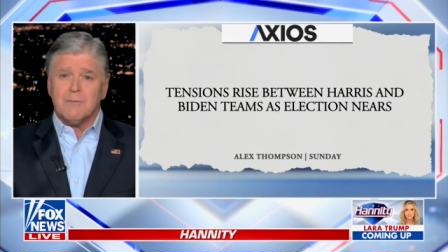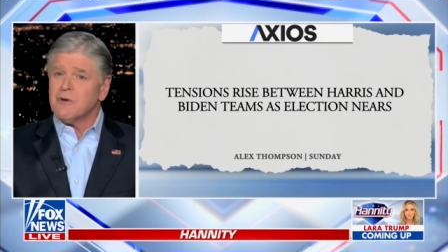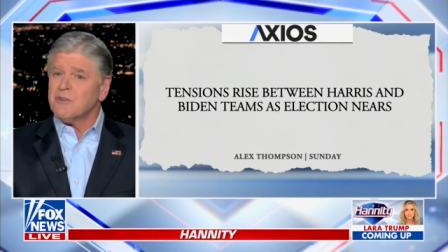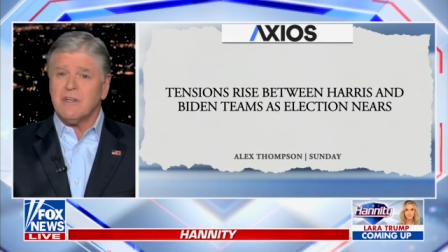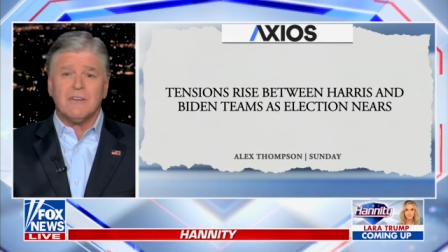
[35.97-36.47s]

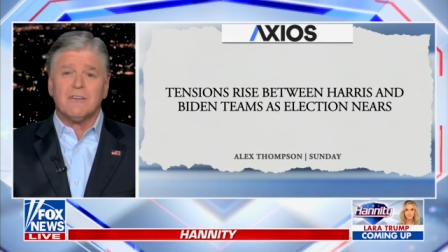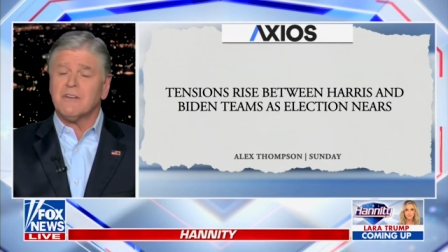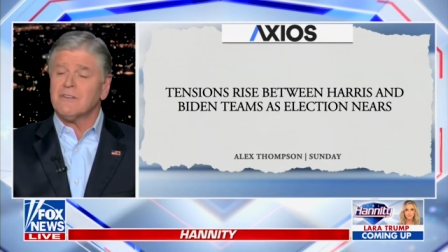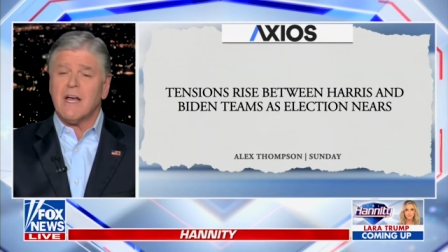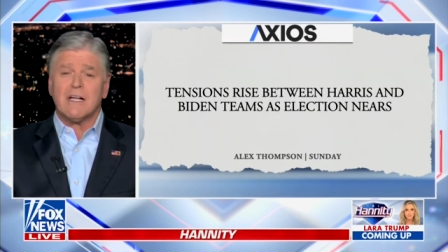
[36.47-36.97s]
but she hasn't
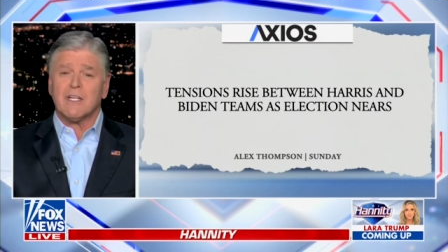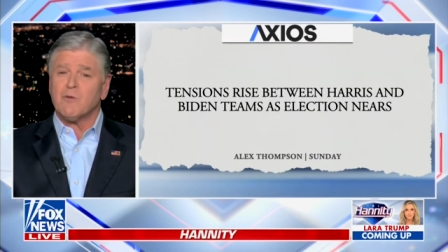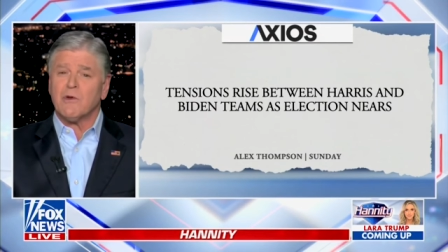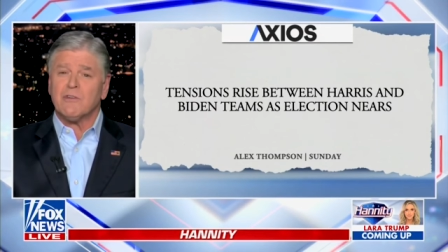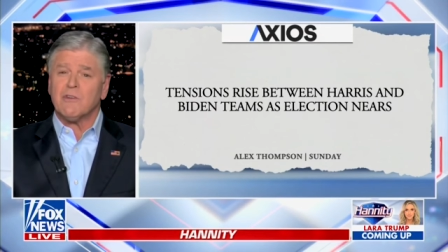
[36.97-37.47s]
exactly
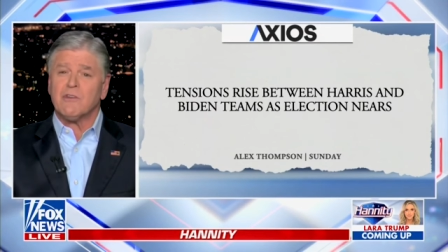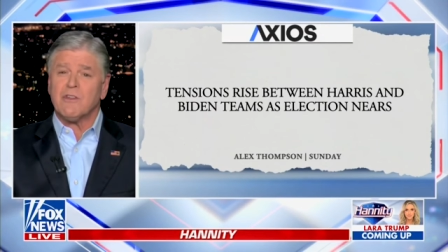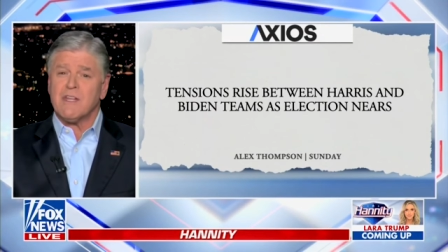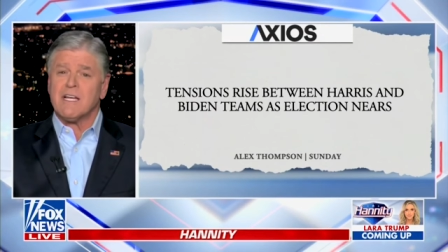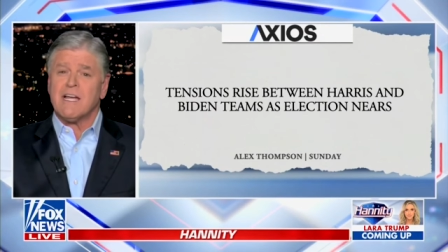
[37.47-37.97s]
risen to
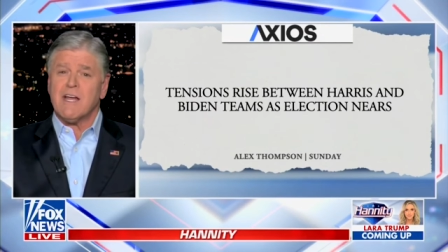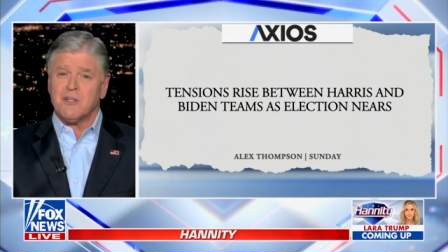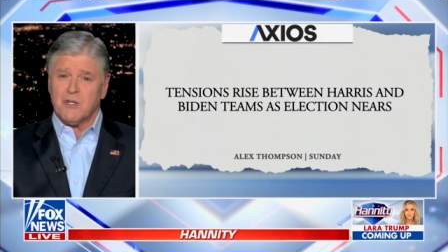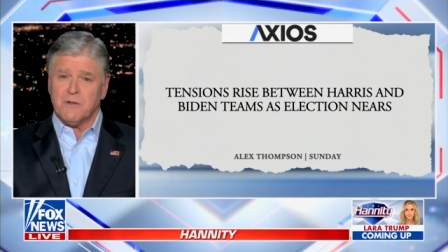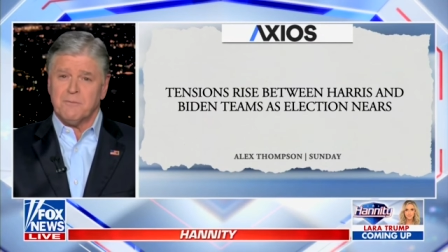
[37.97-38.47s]
the
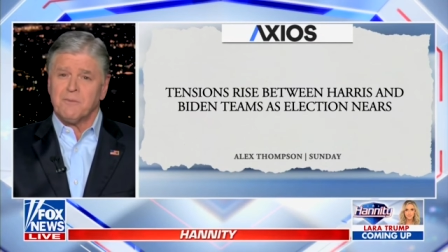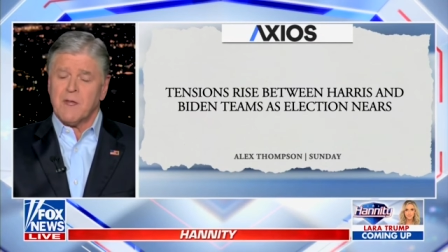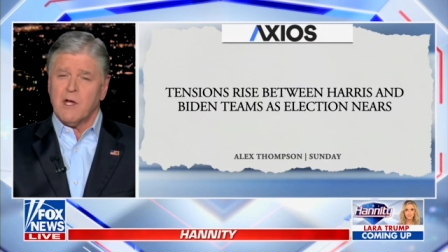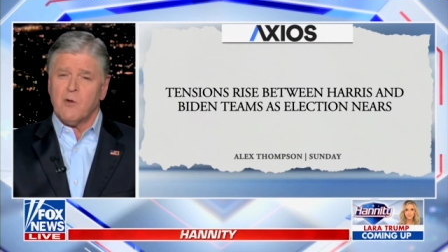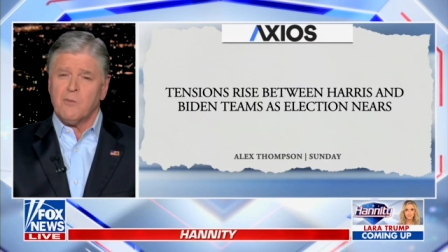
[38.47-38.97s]
occasion.
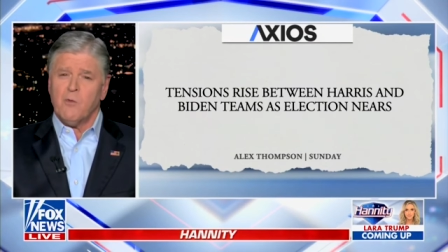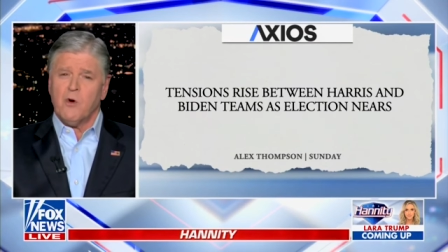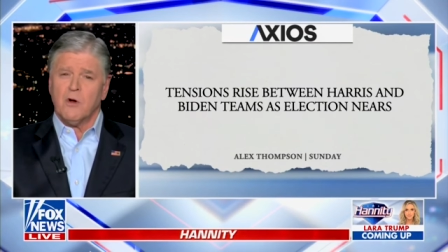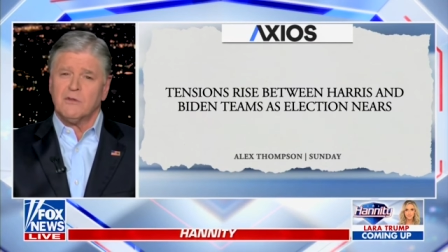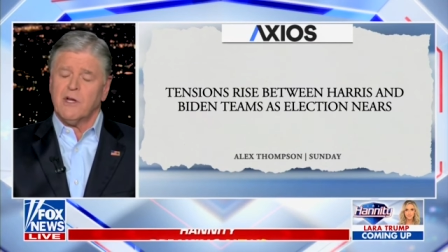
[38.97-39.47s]
Here with
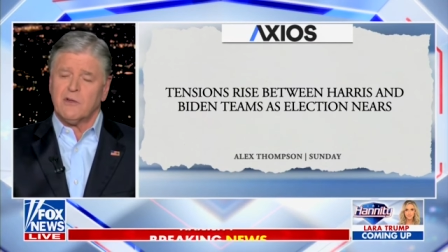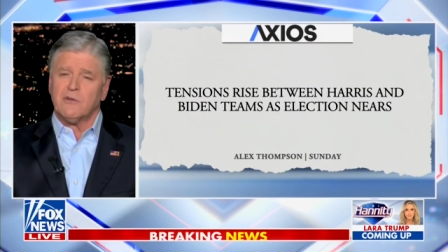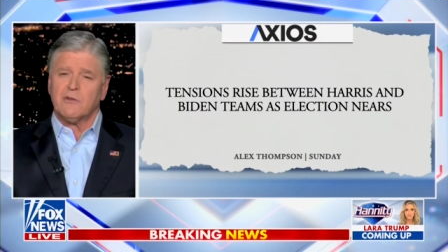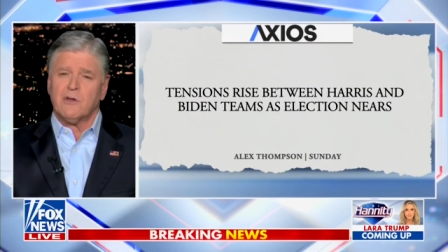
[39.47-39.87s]
more, Texas